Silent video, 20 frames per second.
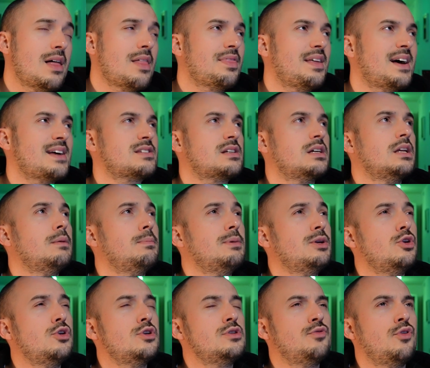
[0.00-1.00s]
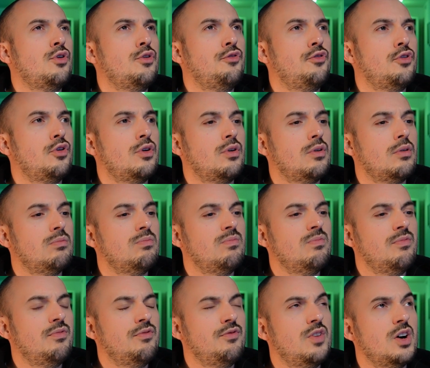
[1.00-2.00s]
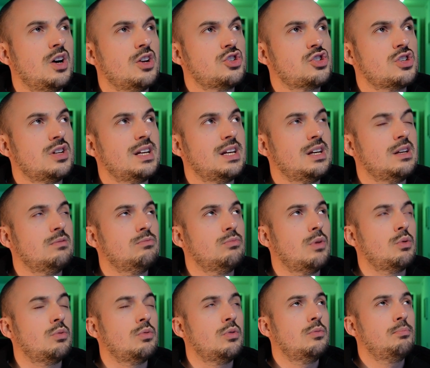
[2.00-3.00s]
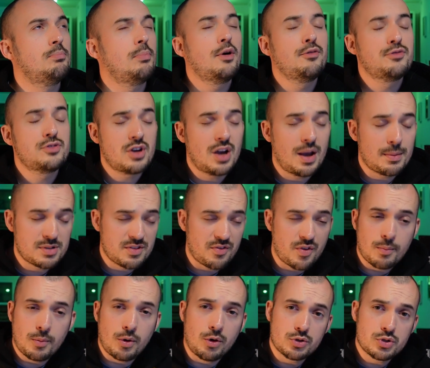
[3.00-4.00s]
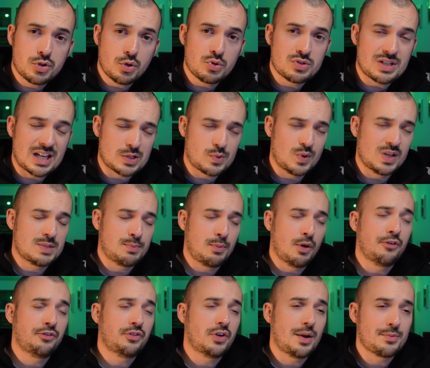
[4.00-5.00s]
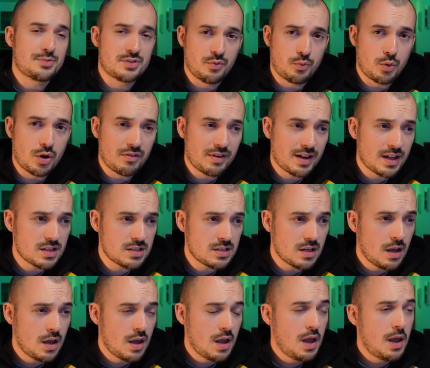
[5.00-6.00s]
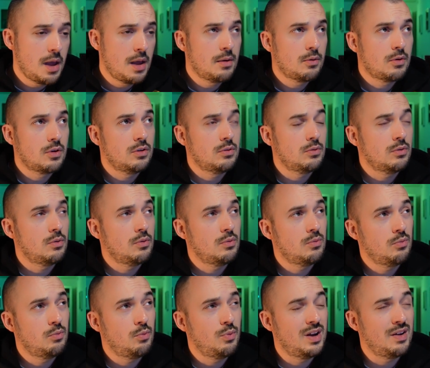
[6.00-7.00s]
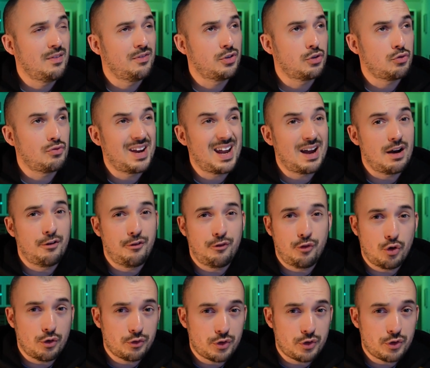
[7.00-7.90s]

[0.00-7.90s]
That's going to be useful for virtually, well, both types of Immortals as well as both types of Warriors. We have three out of four